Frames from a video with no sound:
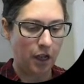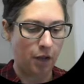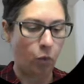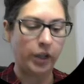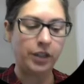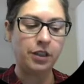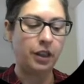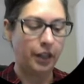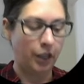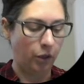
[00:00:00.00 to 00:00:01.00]
what is the
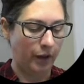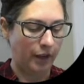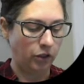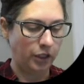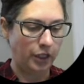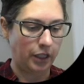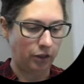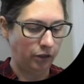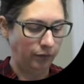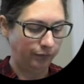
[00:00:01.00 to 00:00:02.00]
theoretical
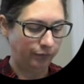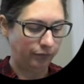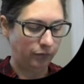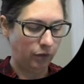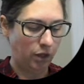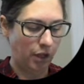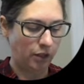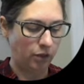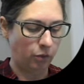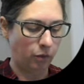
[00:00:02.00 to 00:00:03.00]
yield. Okay,
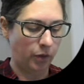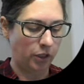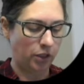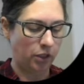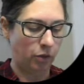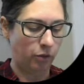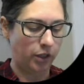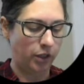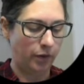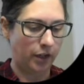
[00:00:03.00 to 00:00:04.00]
so we want to know
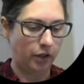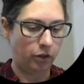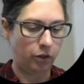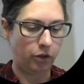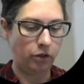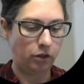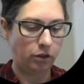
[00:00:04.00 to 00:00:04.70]
theoretical